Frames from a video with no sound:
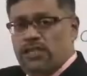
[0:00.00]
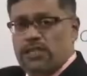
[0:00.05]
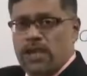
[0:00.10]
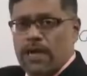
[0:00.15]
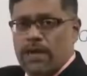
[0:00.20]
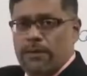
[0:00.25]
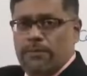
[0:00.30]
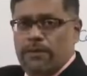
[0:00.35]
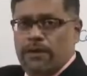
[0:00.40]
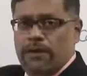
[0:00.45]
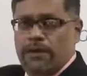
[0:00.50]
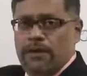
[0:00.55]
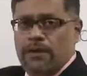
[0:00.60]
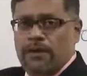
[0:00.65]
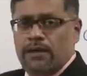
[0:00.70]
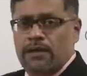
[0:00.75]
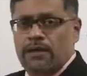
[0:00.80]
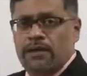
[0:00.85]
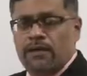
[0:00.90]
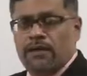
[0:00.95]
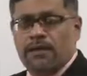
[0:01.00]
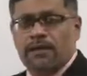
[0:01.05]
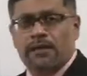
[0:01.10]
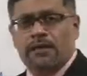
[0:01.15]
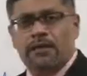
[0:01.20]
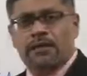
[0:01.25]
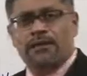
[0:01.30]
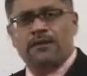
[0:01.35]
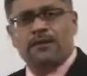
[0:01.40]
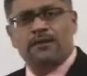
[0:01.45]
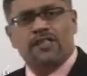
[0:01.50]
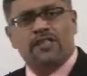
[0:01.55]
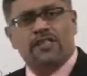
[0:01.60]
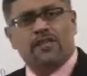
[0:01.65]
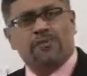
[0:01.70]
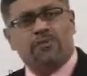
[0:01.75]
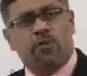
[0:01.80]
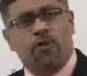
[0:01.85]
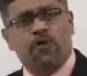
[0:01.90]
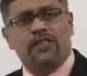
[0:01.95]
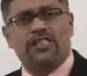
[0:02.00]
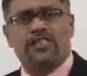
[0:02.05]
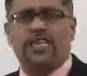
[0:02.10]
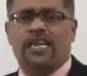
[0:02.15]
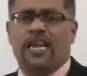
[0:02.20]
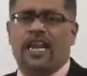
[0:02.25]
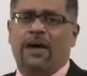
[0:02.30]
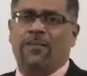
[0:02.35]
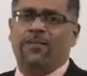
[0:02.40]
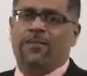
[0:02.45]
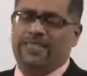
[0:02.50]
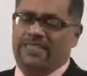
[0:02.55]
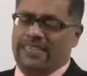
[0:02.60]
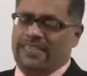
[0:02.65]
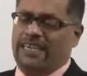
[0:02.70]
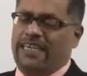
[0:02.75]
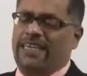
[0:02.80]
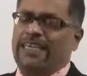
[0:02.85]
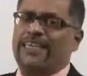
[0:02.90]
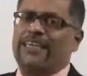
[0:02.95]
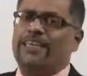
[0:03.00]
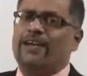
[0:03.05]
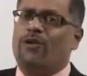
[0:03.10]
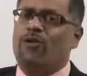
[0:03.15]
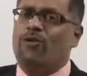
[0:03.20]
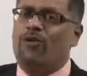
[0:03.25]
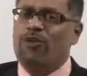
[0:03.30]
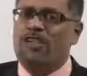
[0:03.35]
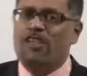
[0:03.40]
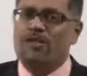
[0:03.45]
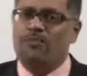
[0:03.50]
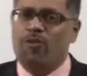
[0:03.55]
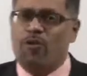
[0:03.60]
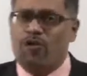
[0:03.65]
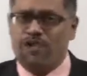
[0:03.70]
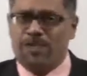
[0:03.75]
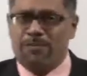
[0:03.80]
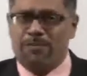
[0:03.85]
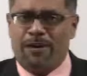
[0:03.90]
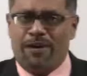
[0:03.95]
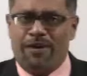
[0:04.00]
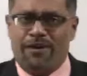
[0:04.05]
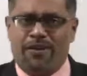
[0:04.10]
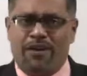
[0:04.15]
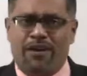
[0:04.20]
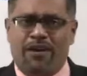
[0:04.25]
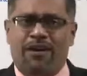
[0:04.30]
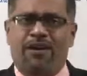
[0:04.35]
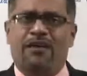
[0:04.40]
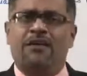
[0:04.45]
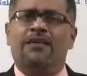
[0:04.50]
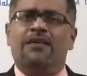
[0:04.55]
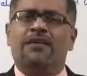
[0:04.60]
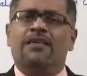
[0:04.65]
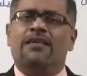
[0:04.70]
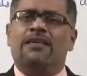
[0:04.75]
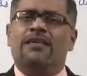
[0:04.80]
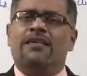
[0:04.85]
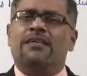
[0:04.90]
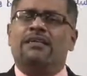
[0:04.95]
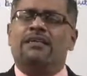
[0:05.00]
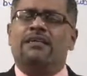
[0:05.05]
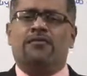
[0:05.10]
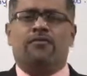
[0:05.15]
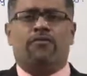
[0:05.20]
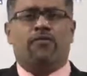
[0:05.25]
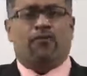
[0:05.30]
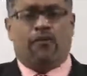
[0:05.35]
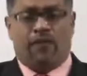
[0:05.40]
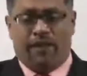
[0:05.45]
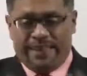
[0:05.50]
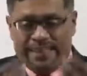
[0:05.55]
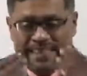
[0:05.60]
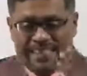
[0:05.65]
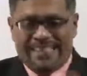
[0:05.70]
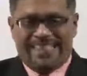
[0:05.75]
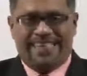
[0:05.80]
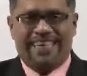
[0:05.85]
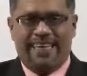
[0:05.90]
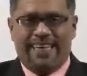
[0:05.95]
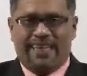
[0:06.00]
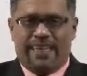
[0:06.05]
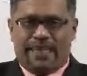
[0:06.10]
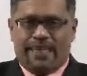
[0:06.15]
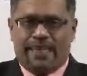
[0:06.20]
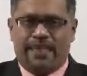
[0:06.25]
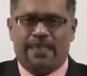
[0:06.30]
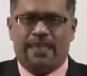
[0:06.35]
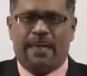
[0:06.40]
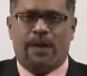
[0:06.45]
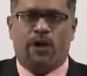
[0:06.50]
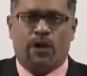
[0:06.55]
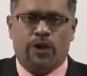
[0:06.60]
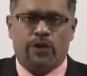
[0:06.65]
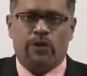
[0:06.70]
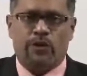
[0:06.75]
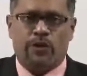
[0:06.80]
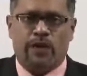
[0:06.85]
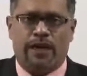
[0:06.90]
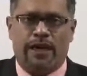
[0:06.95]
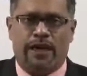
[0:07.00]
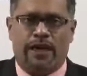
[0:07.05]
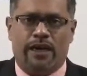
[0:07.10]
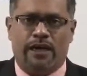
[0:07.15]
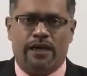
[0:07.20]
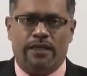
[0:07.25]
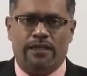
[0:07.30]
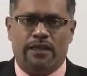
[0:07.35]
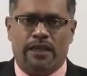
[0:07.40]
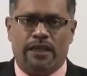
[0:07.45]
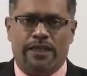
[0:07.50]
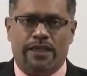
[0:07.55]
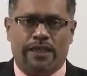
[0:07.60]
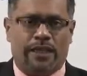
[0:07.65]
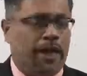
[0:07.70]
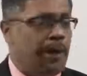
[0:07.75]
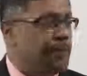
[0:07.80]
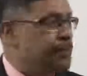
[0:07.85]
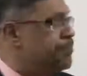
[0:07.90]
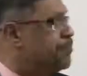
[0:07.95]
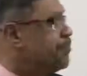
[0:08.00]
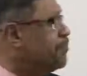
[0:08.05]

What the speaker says: club. Sports club is selling the old sports material. When they sell it, they are going to earn the income.